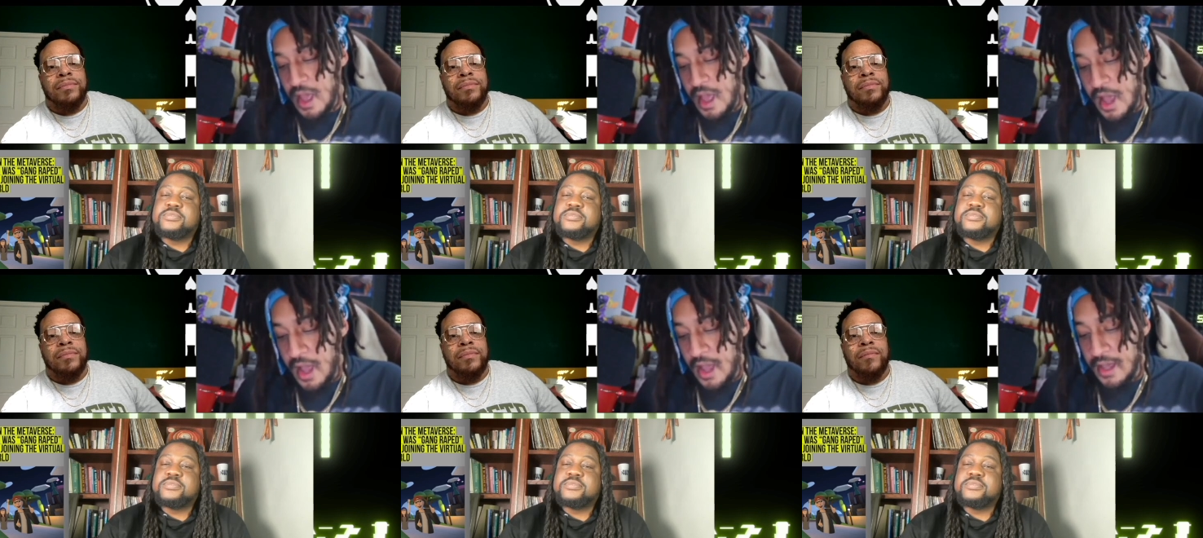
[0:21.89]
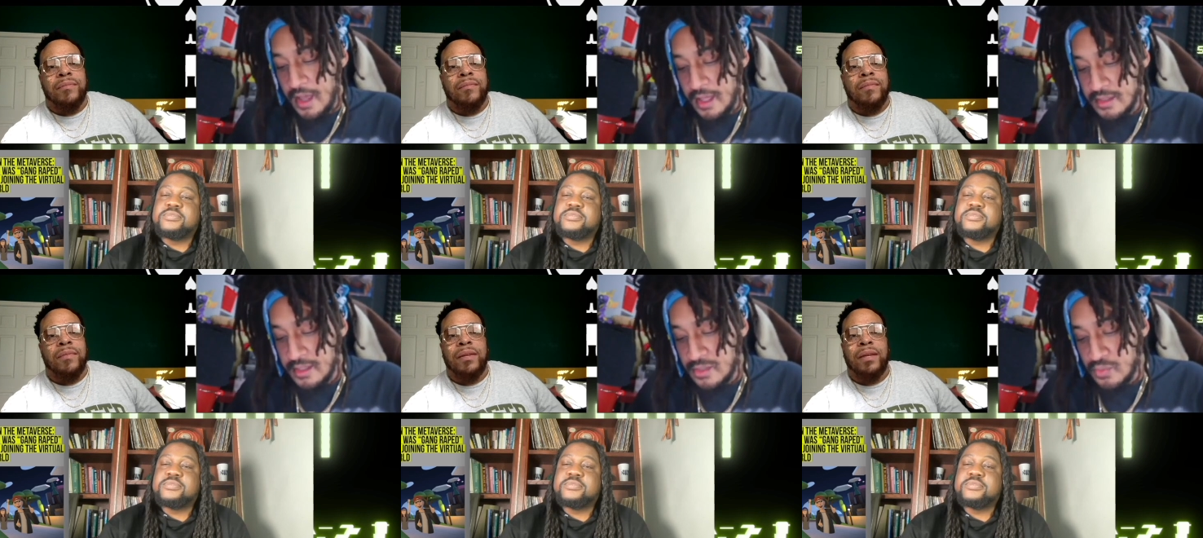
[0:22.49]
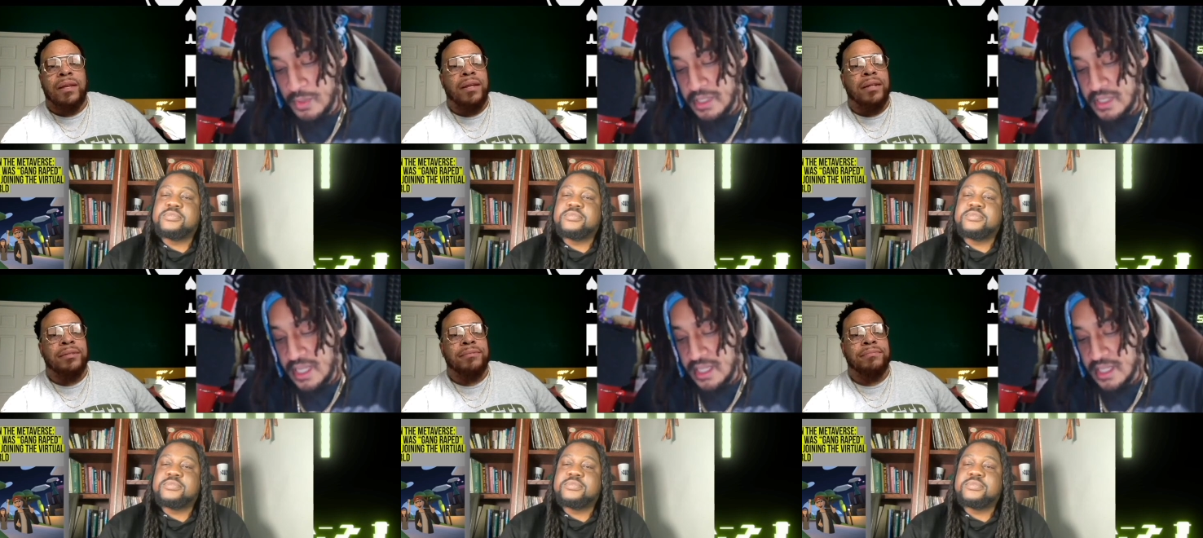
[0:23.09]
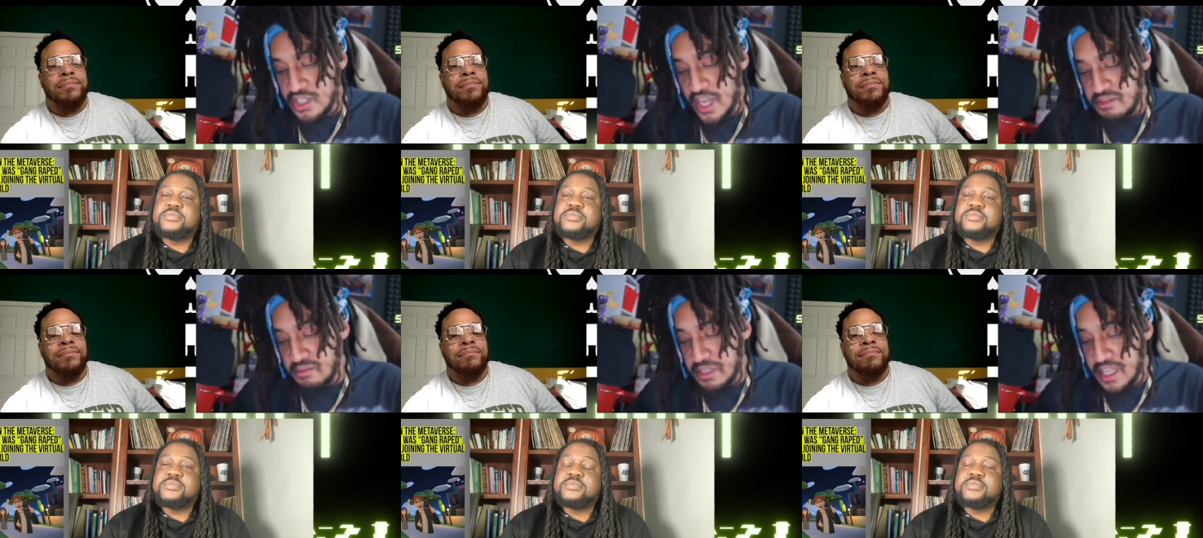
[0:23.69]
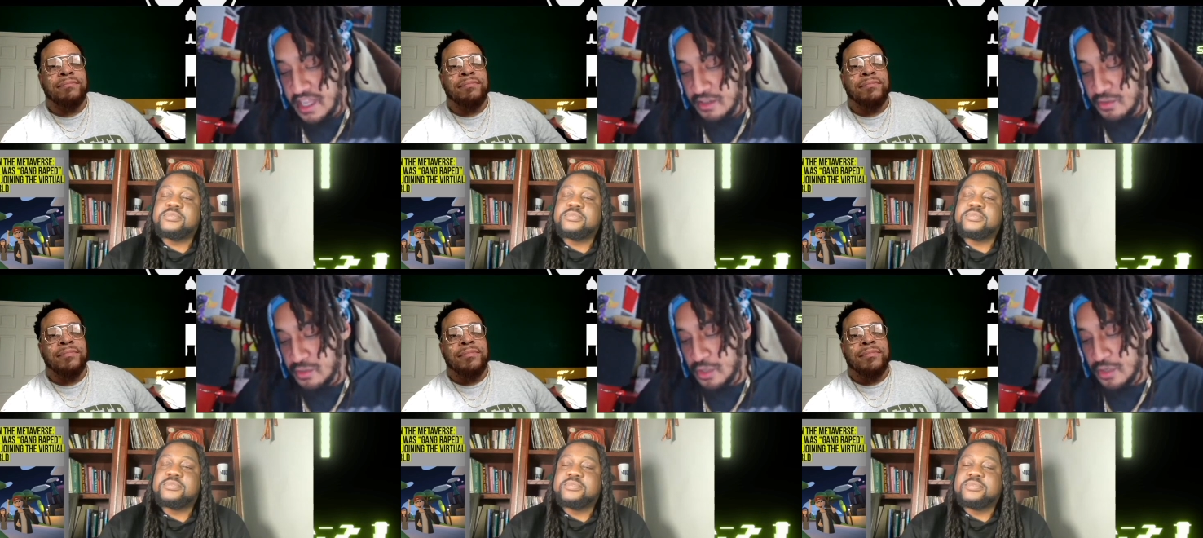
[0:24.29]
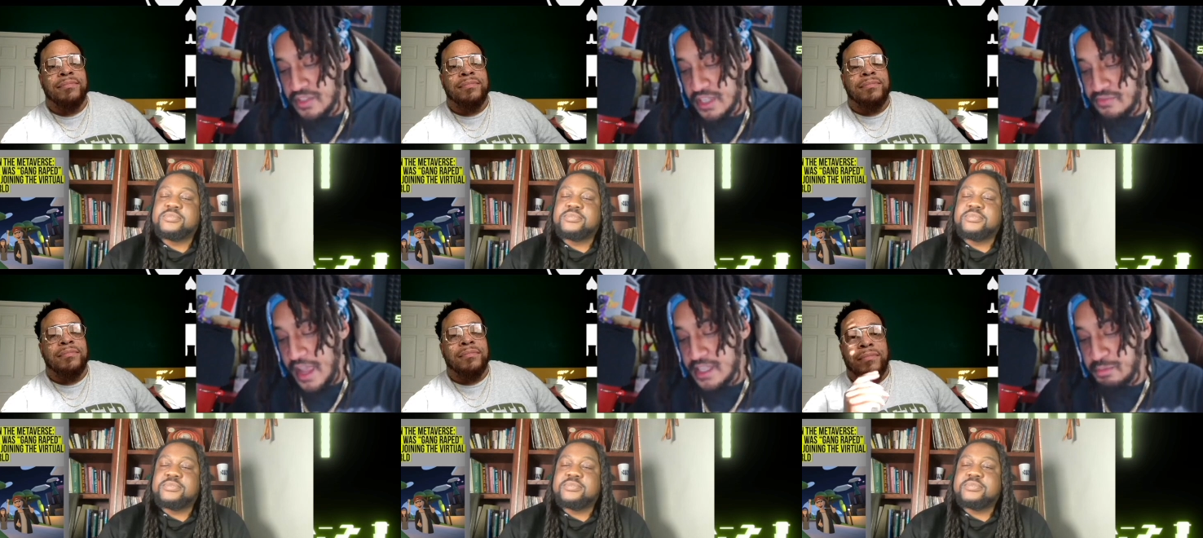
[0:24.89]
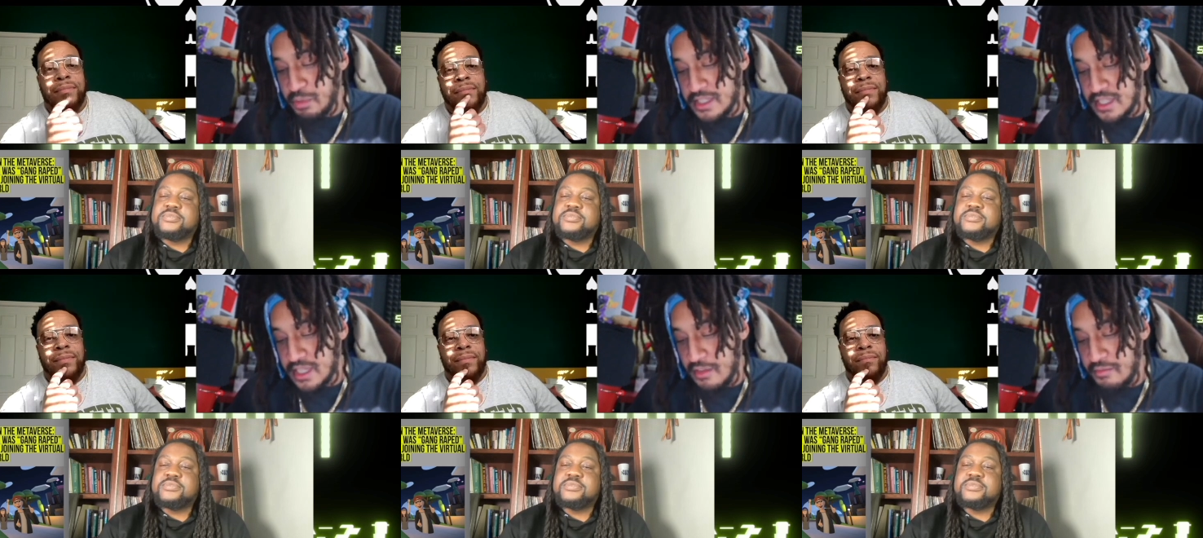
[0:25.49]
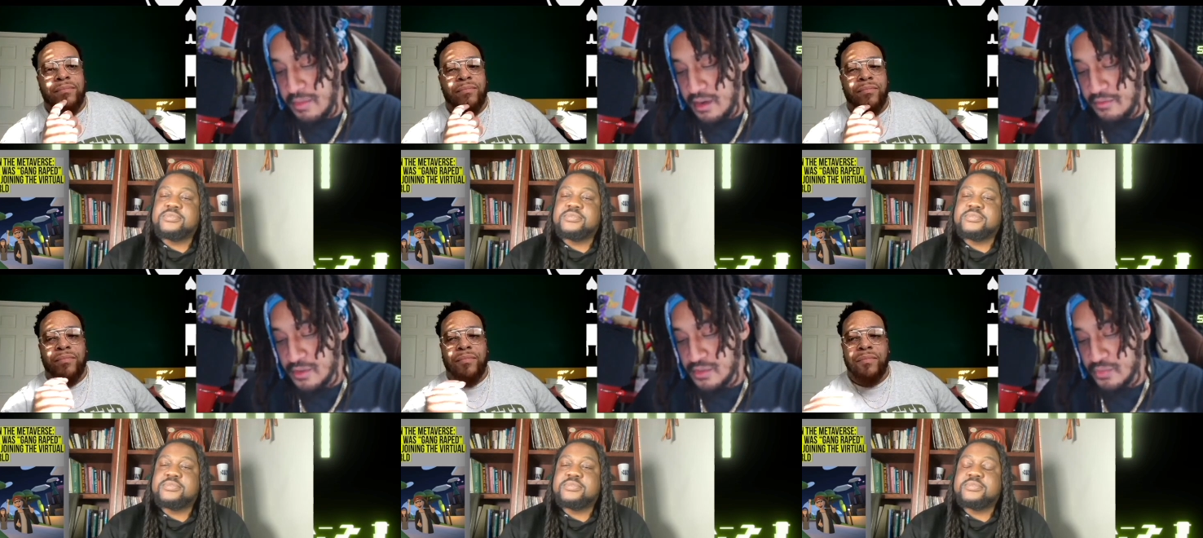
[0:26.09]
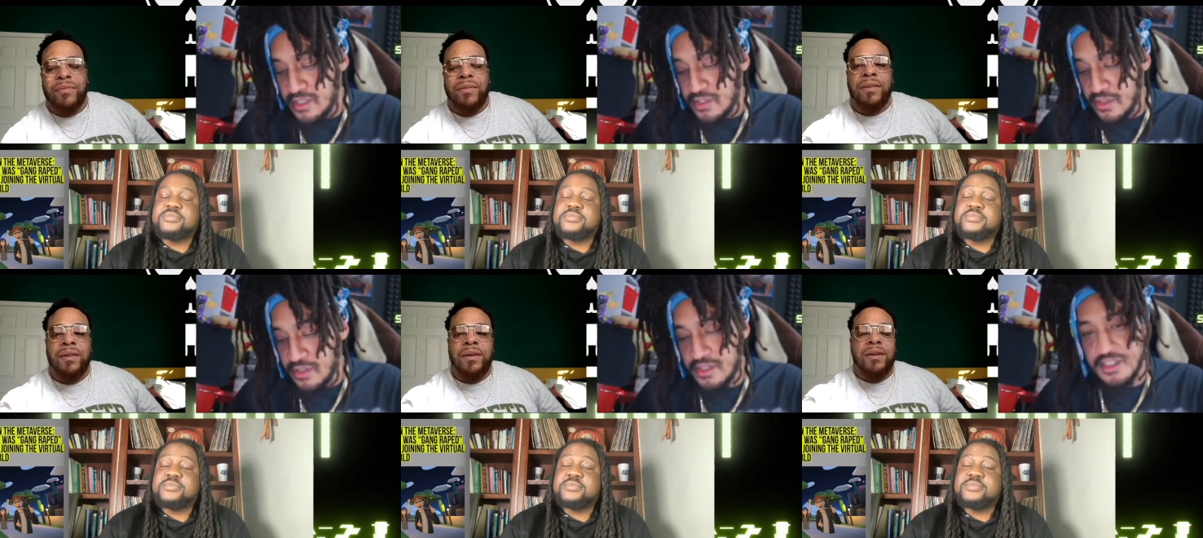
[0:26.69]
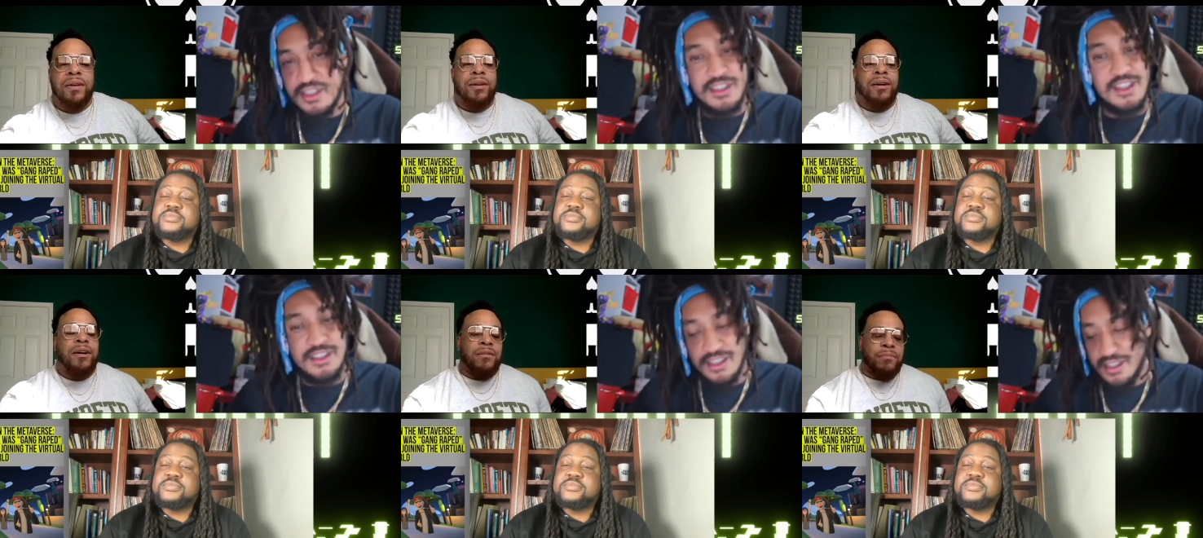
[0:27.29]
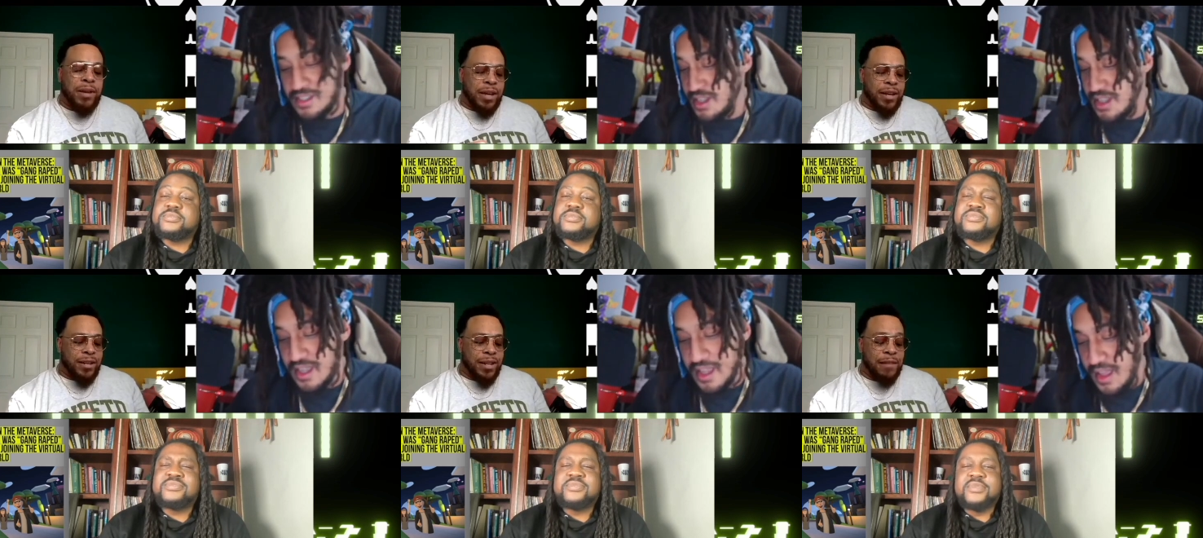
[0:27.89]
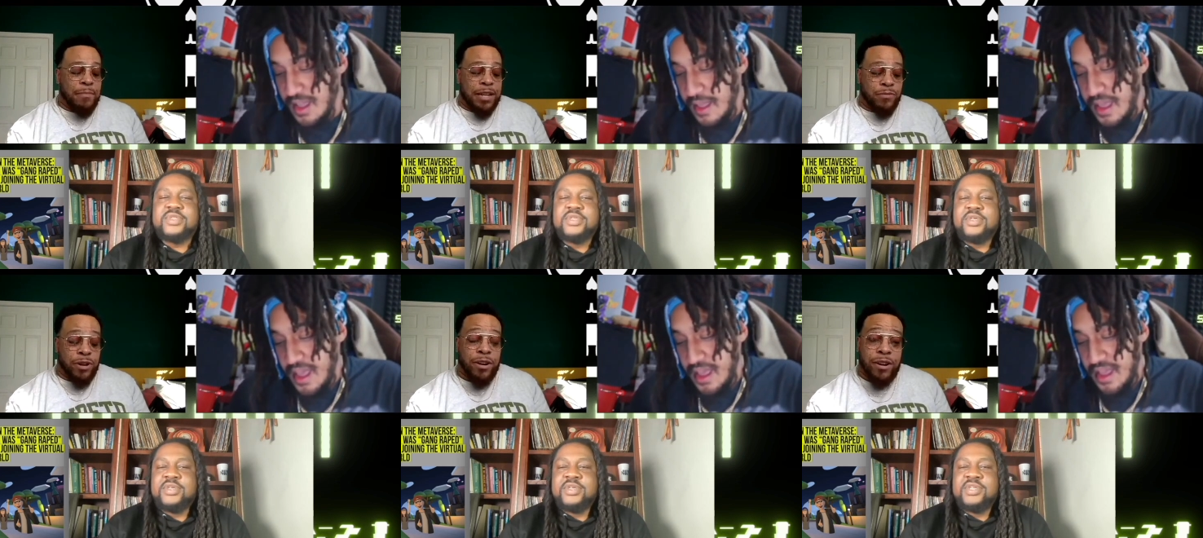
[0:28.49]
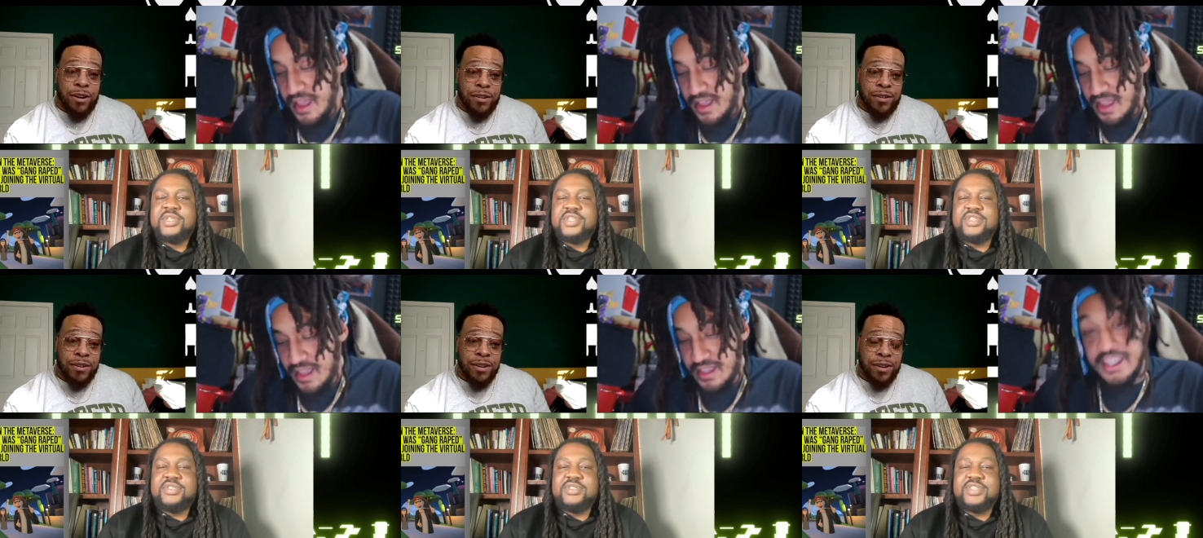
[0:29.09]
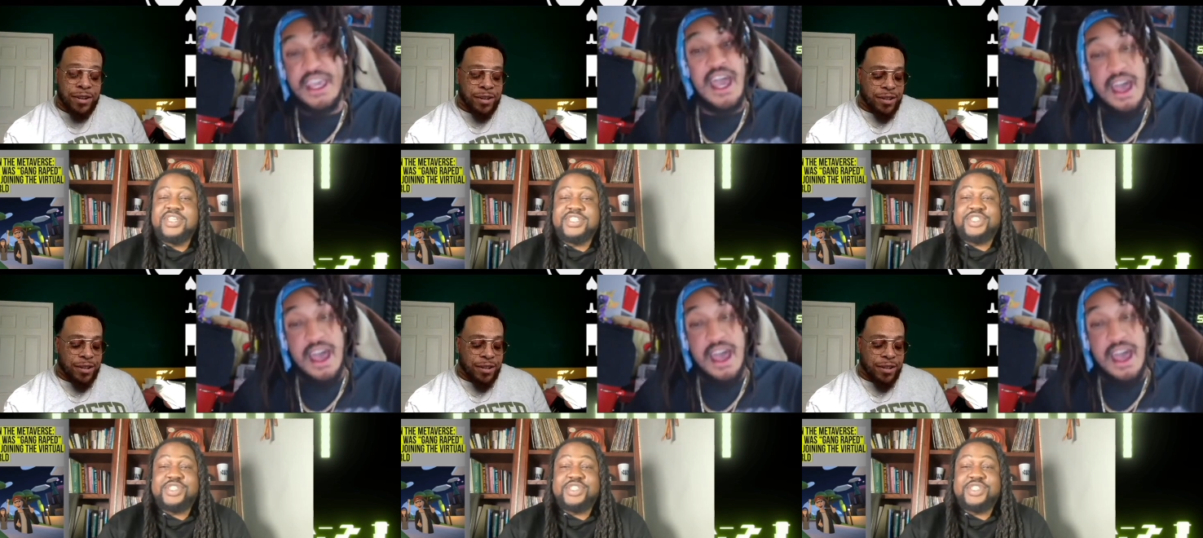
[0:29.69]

Speaker 1: Uh, this woman, Nina Jane Patel, who serves as vice president of metaverse research. Oh, Jesus, oh man, they mess with her. This yeah.